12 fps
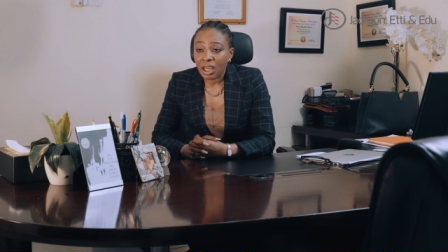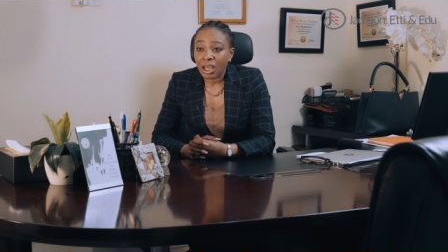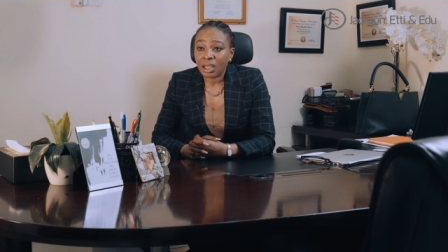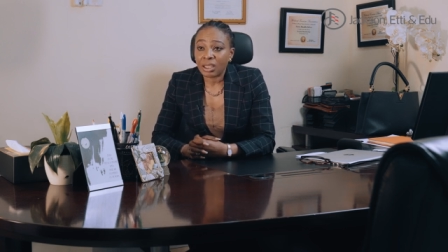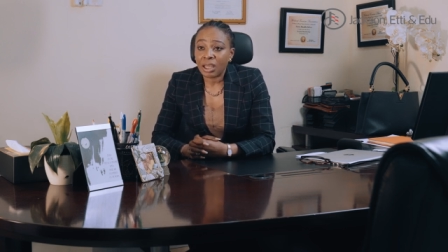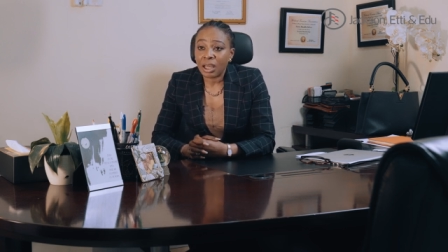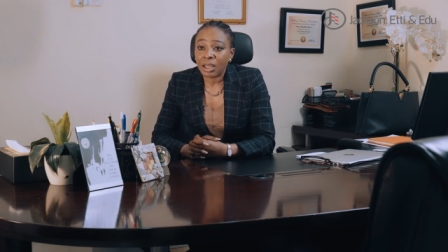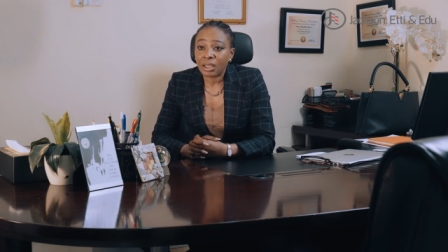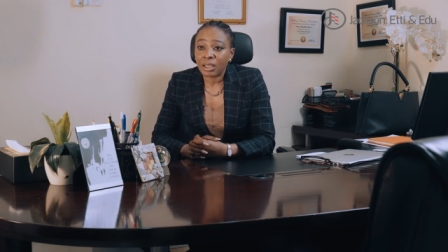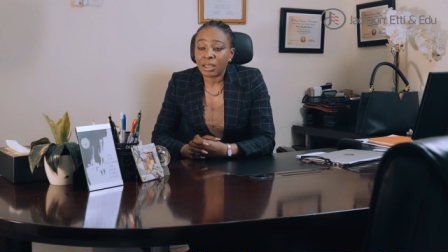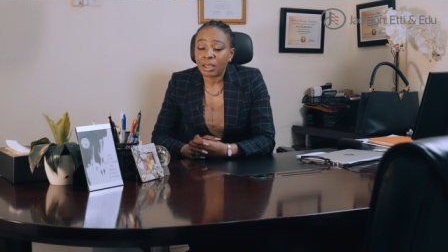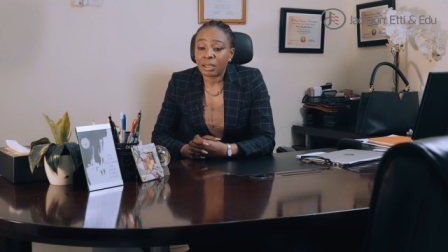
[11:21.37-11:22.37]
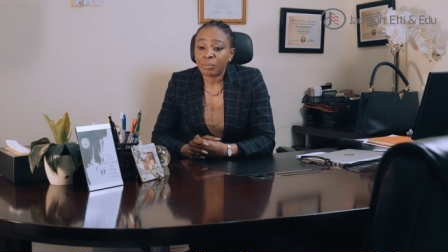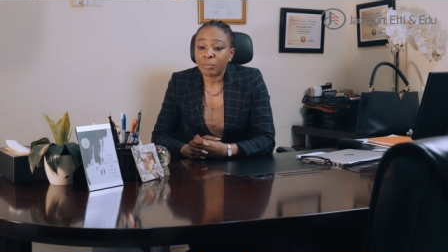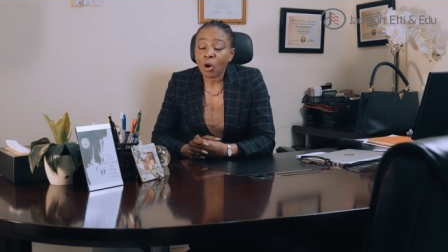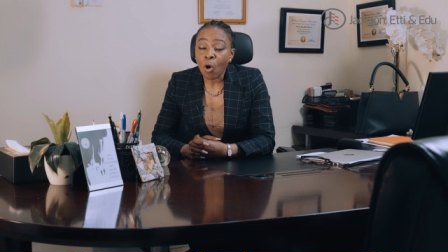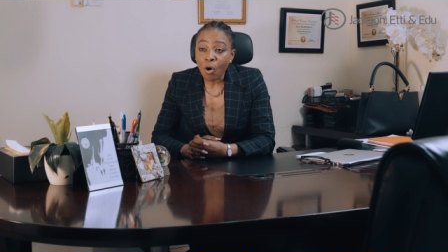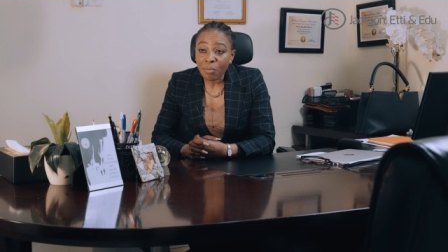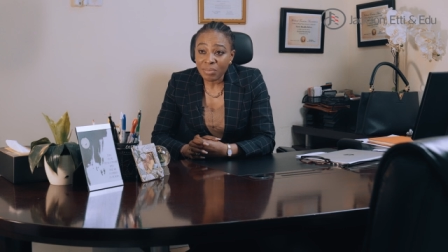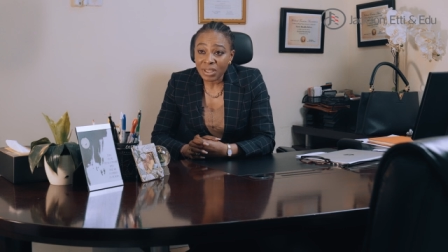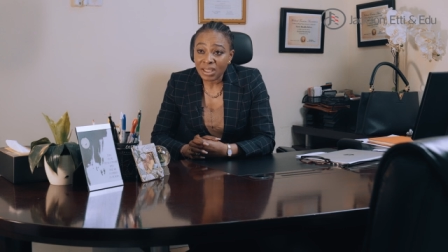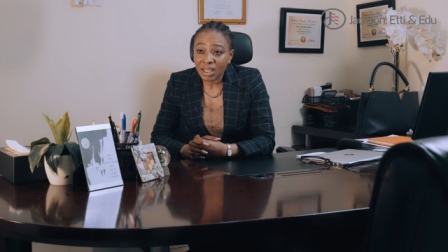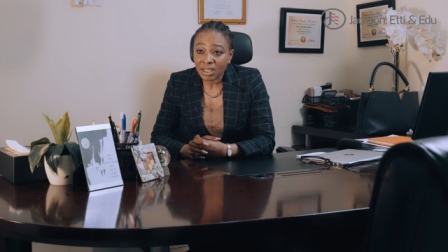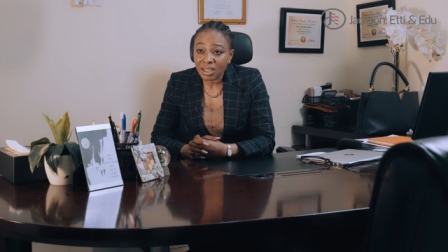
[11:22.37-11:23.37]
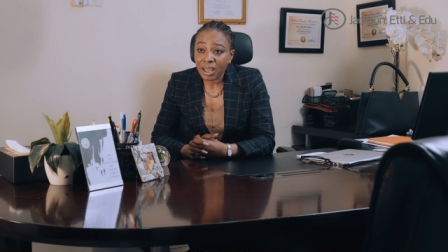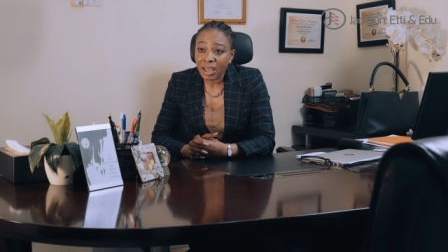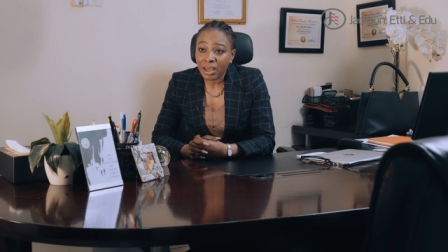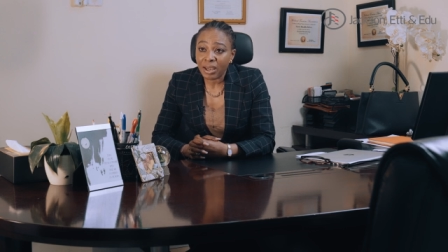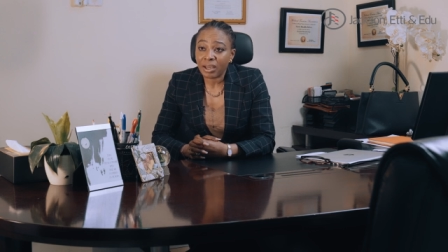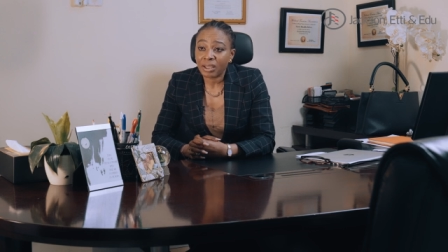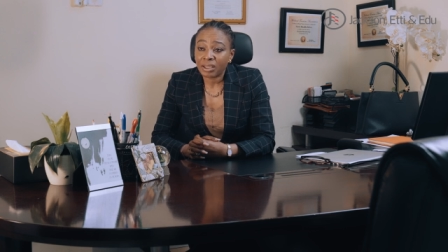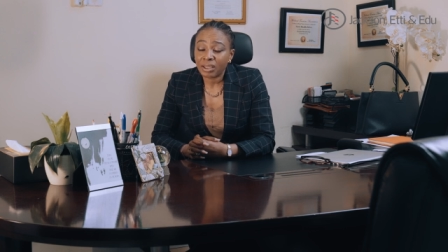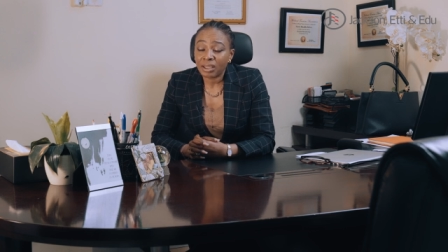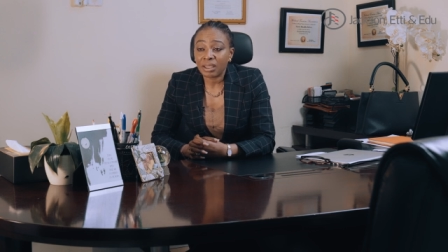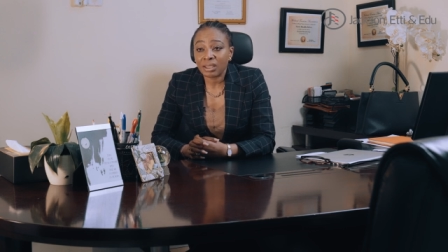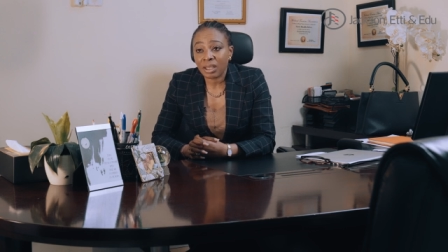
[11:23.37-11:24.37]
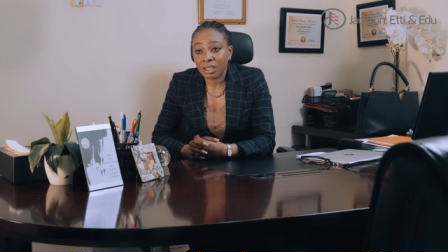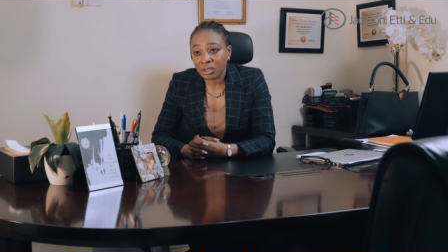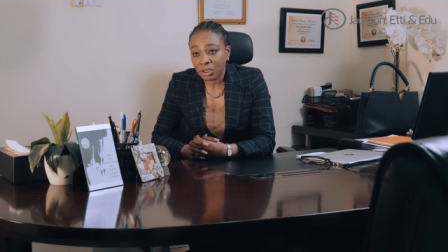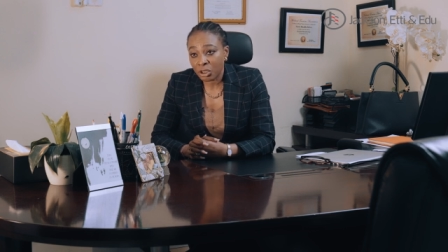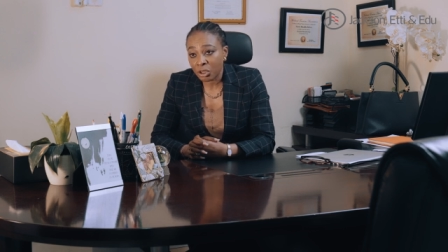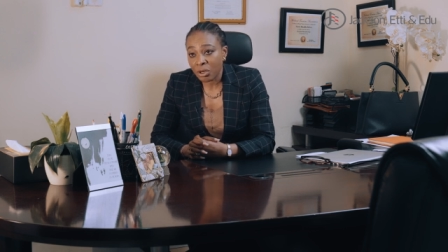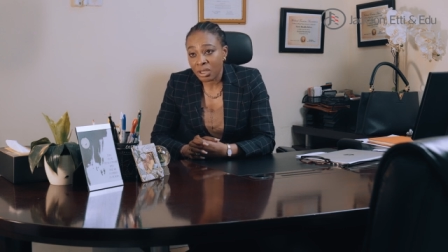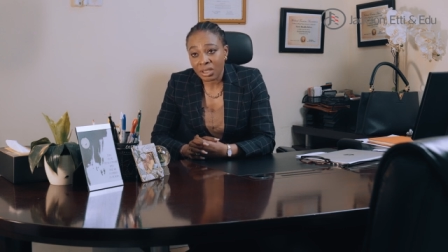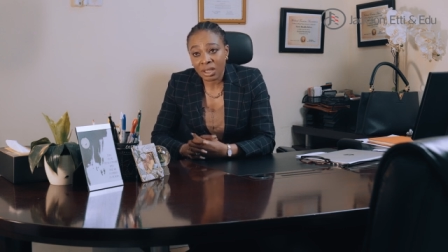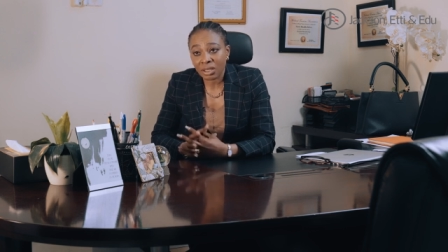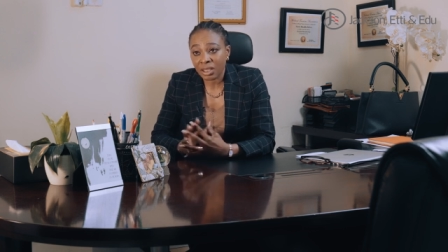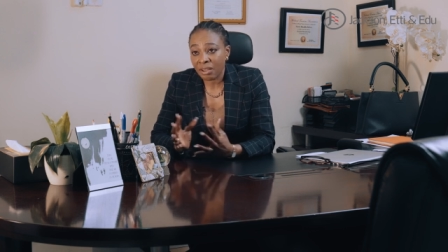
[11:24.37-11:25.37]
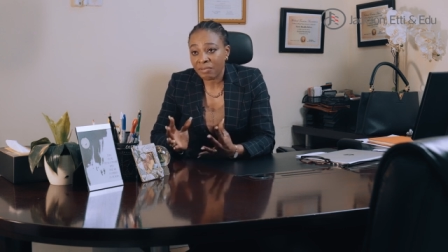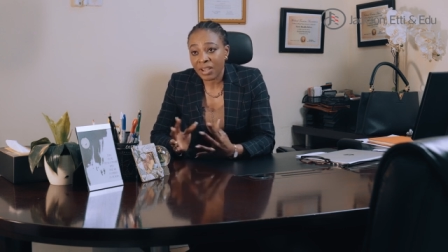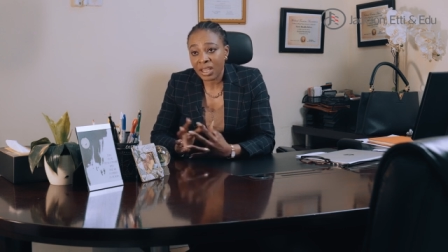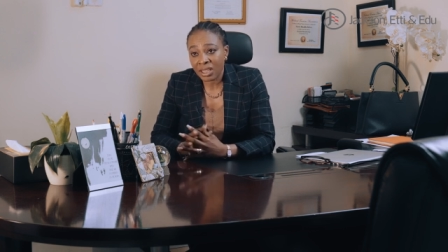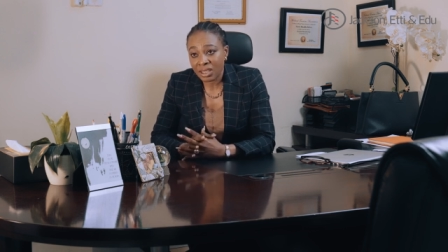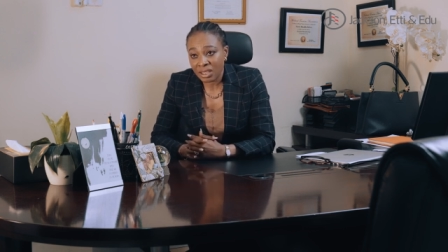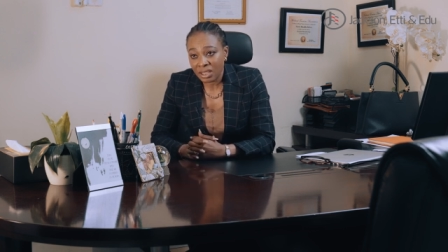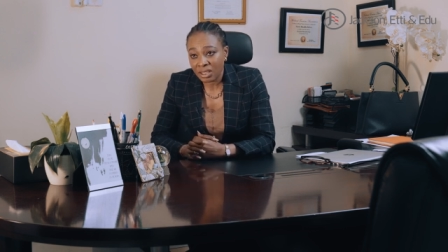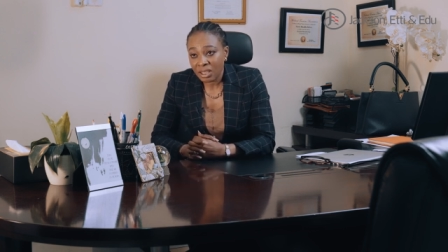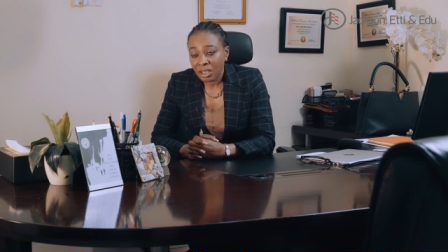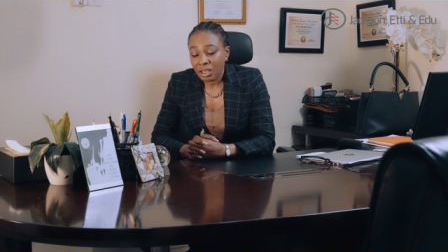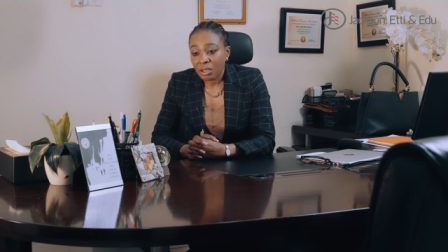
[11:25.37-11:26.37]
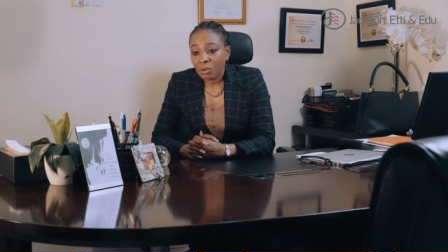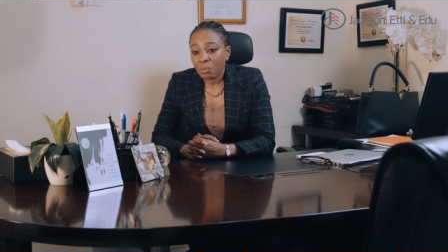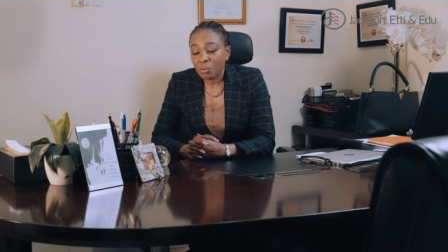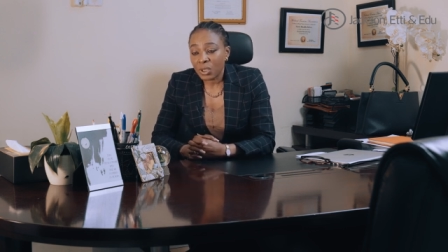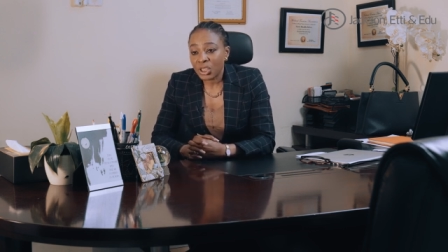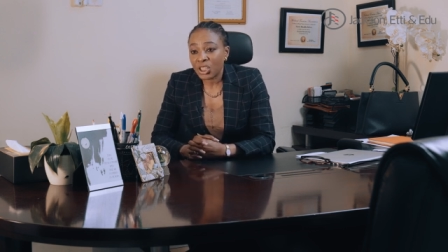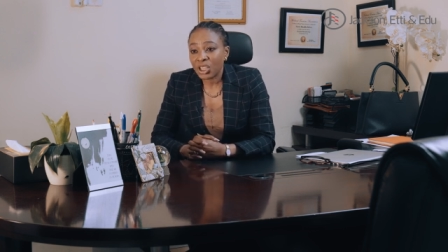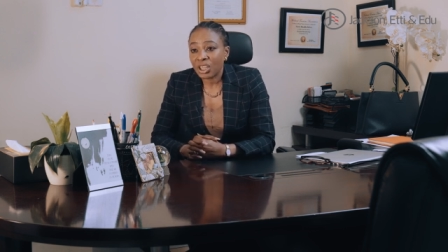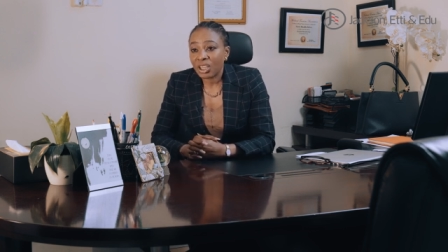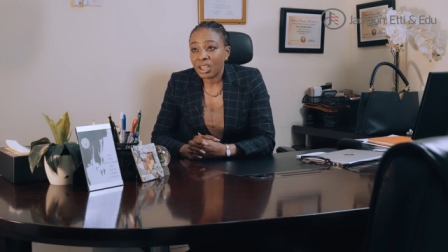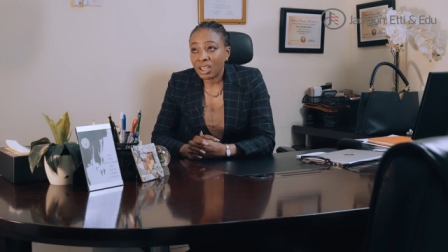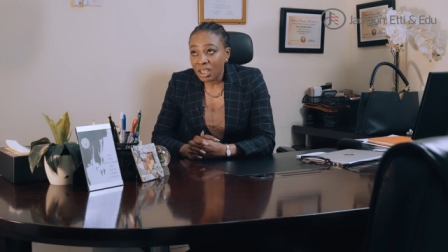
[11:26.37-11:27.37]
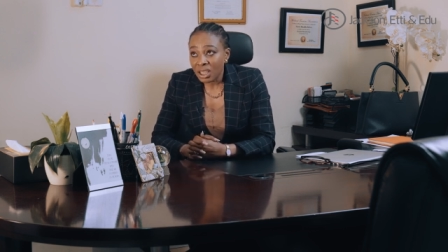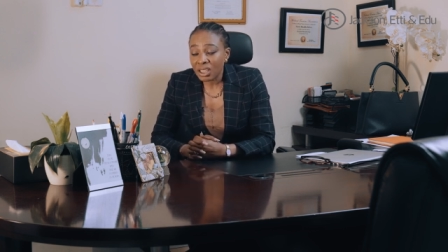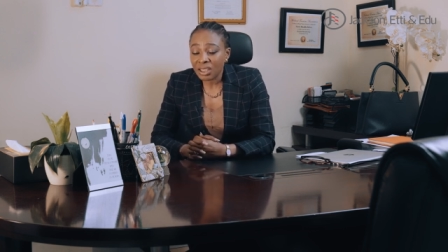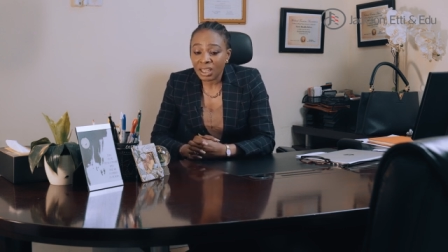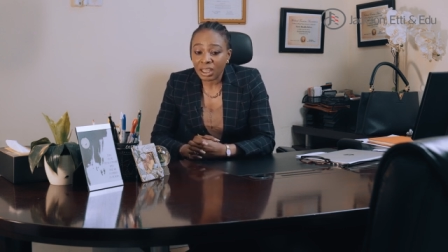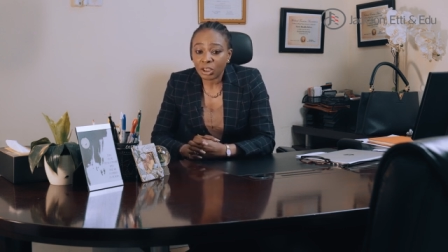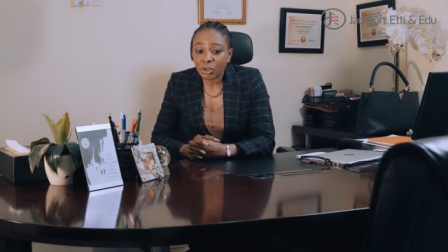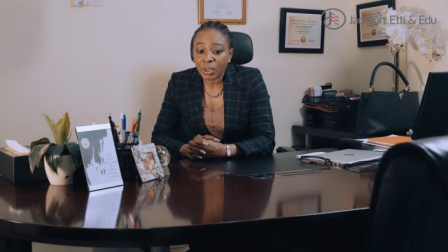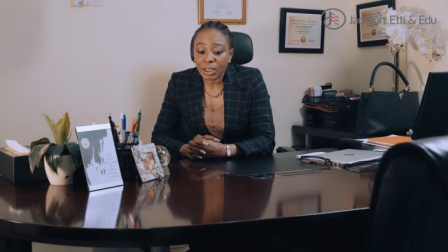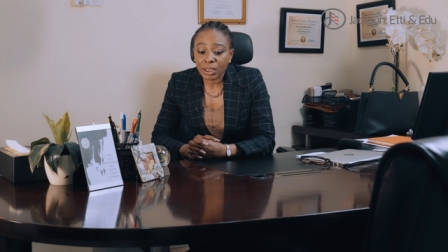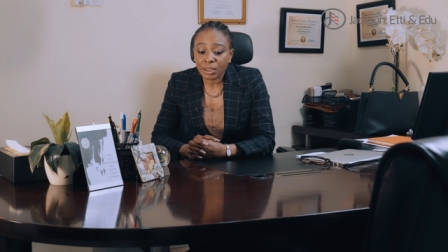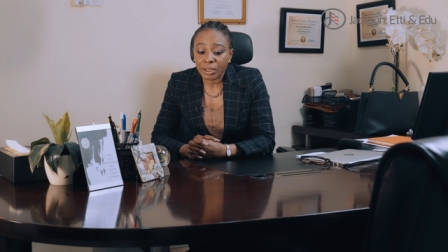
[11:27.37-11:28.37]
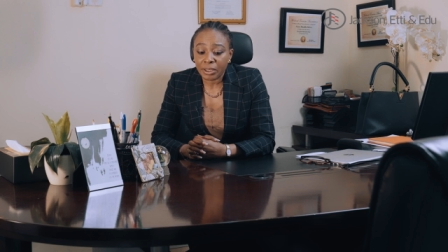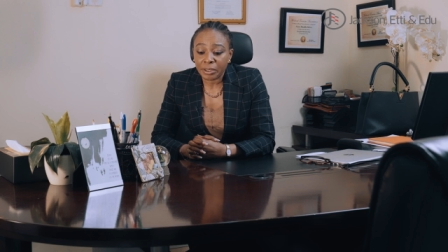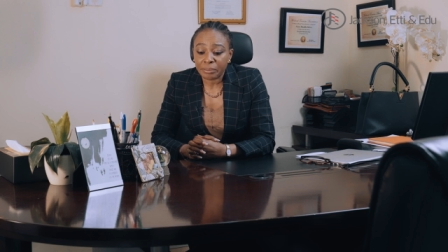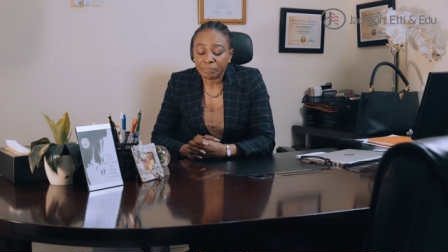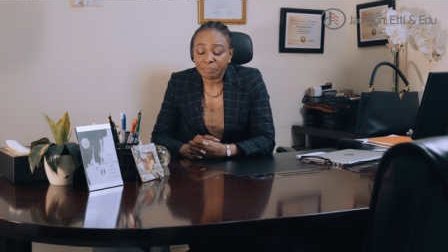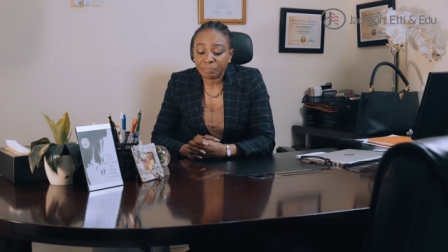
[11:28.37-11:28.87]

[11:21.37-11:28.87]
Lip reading: and the core business here is health insurance, healthcare financing, which is actually the